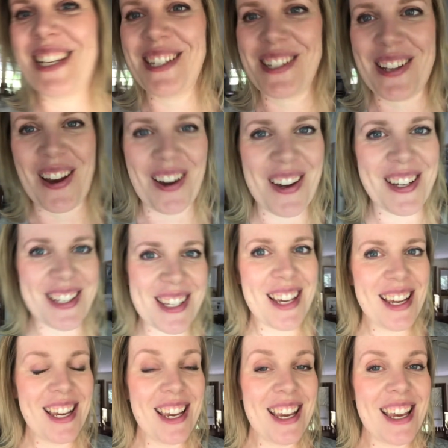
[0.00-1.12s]
shows.
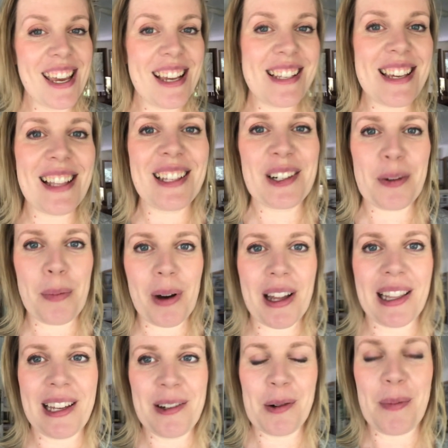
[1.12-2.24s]
He's our little
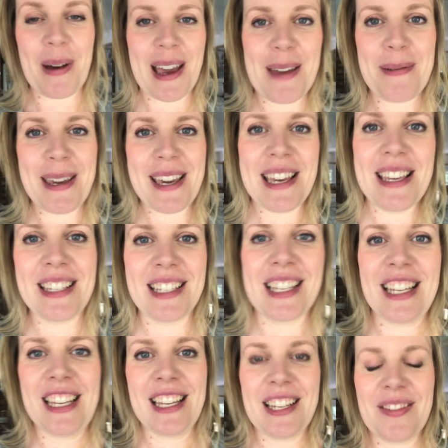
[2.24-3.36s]
bilingual baby.
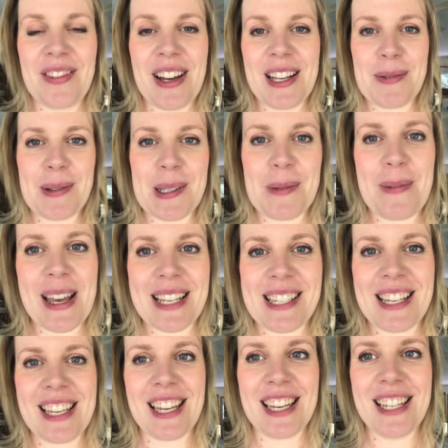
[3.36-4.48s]
My husband's
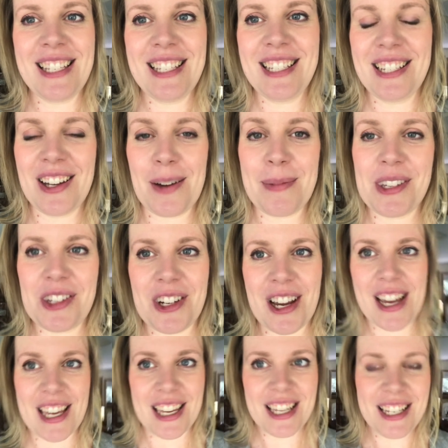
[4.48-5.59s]
Mexican, I'm
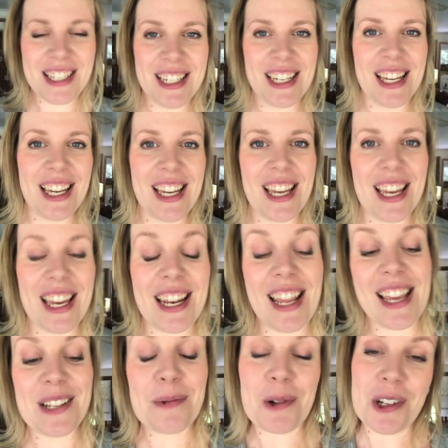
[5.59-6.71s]
Australian. And
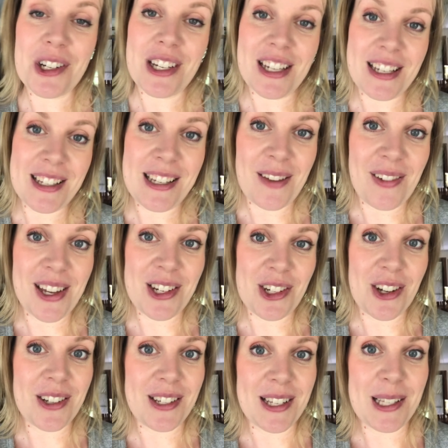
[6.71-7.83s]
he's watching his TV
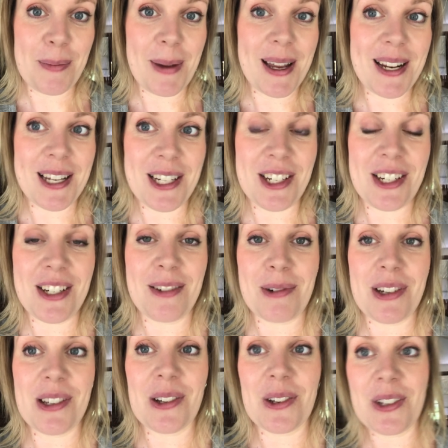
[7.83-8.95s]
shows in Spanish, which
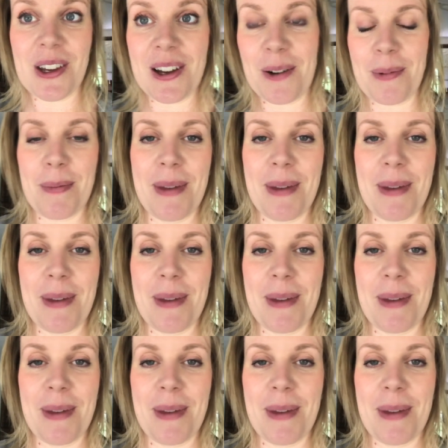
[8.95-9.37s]
is also helping